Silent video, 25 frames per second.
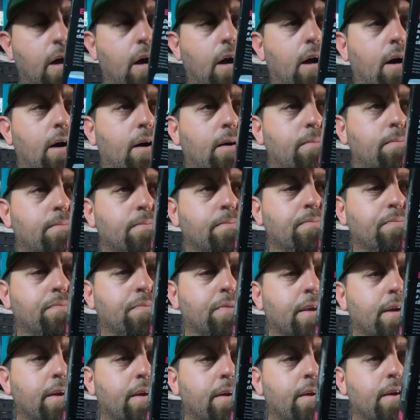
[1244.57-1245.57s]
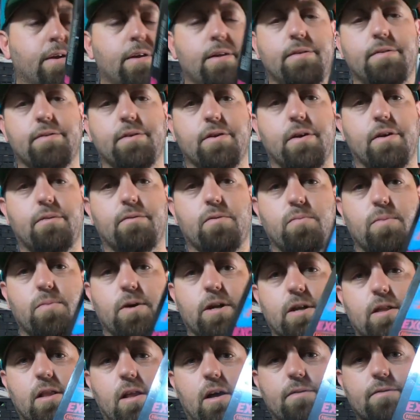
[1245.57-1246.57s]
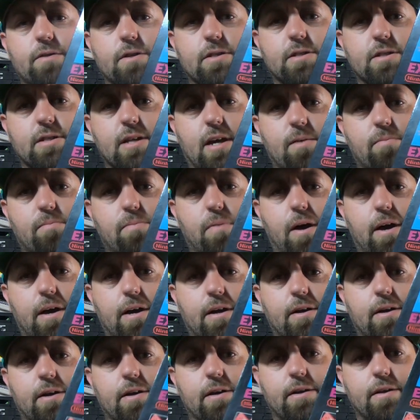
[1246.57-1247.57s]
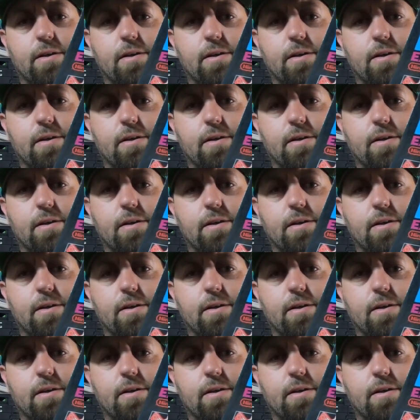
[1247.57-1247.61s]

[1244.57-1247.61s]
Um, you know, everybody loved Excitebike,